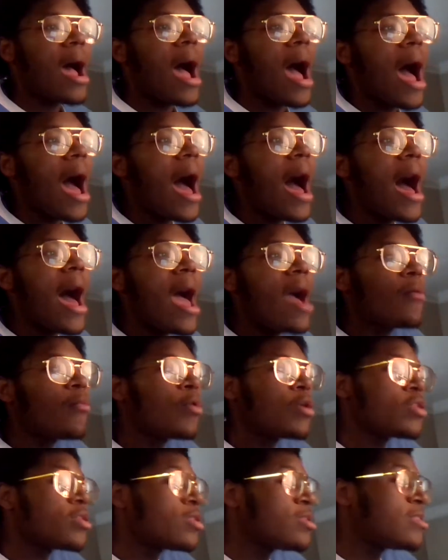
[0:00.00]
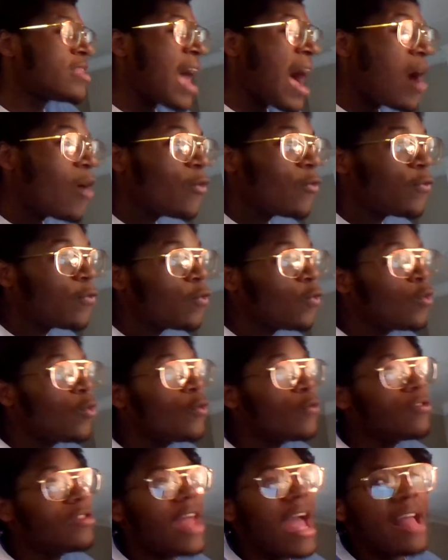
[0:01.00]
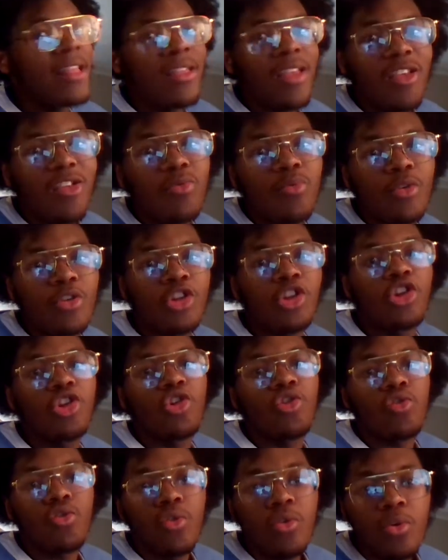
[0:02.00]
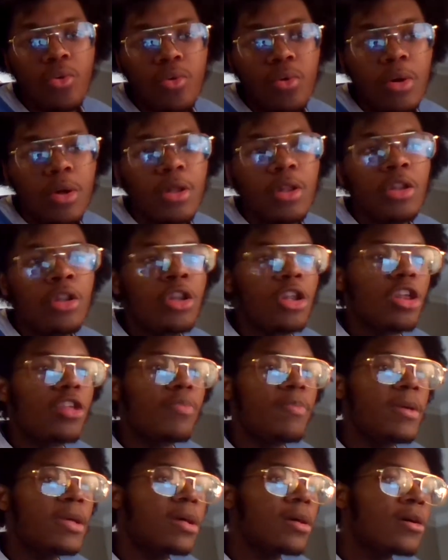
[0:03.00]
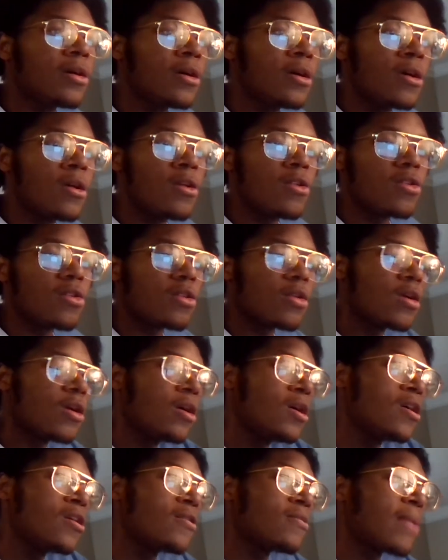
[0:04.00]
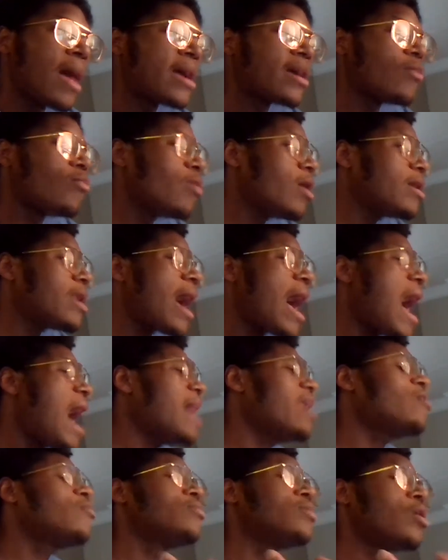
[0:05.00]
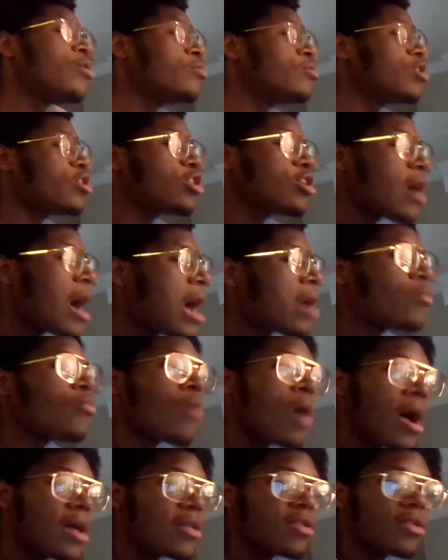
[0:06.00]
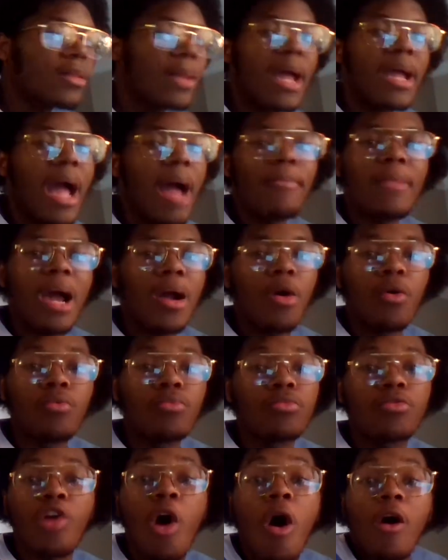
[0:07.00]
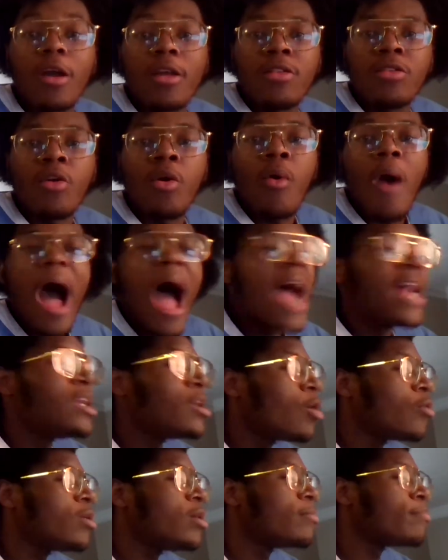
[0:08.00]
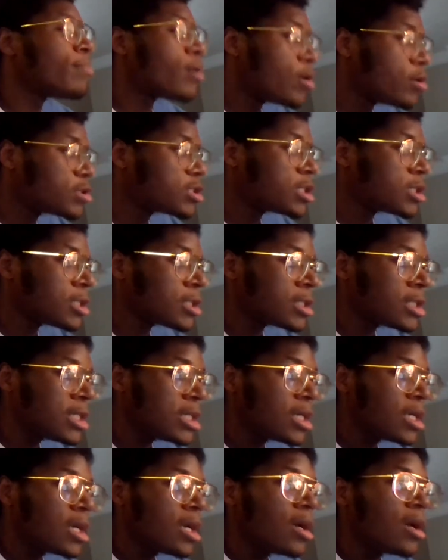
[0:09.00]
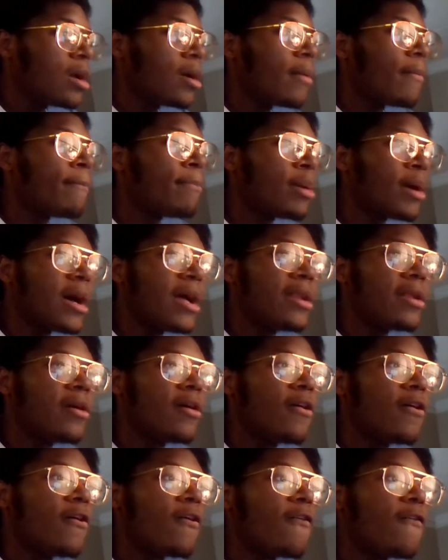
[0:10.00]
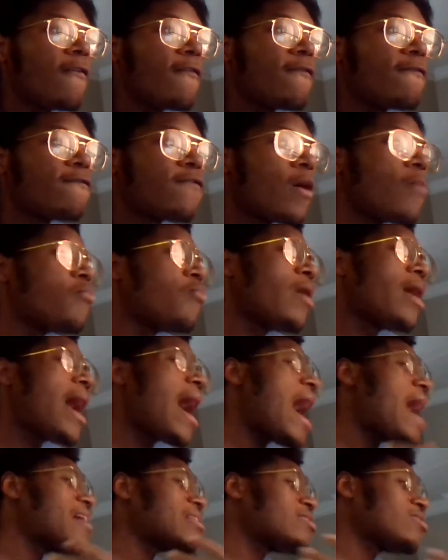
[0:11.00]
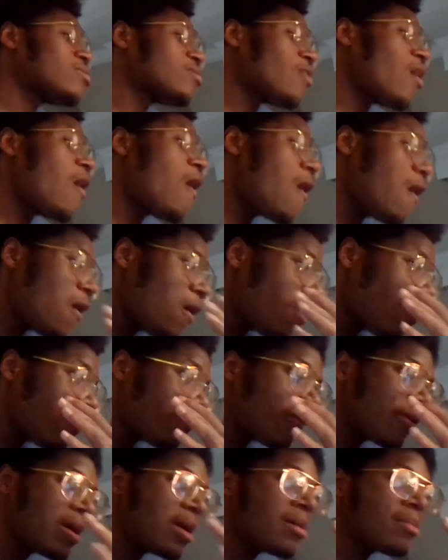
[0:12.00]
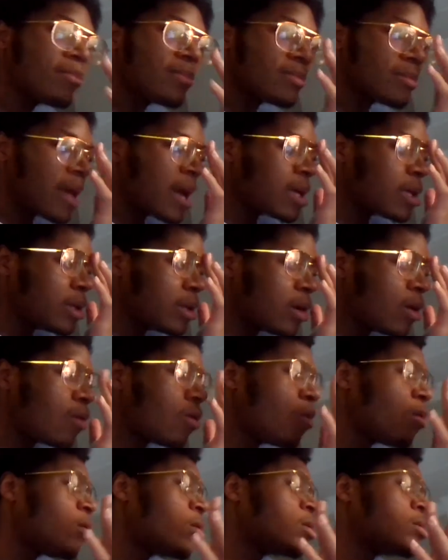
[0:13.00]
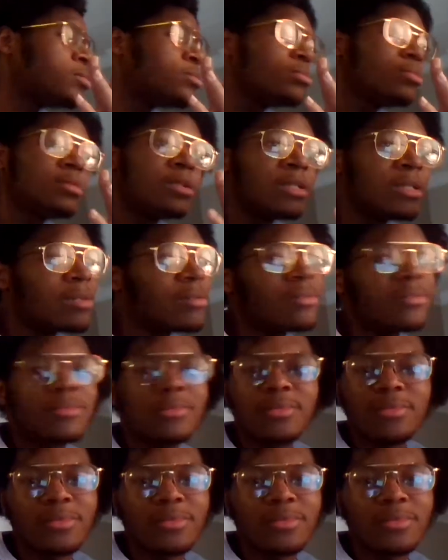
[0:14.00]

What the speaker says: I was doubtful that this was true, just because, like, one, I don't know Deshaun Watson. Like, I'm not going to talk as though I know him personally, but from what I saw of him, like, you know, on, you know,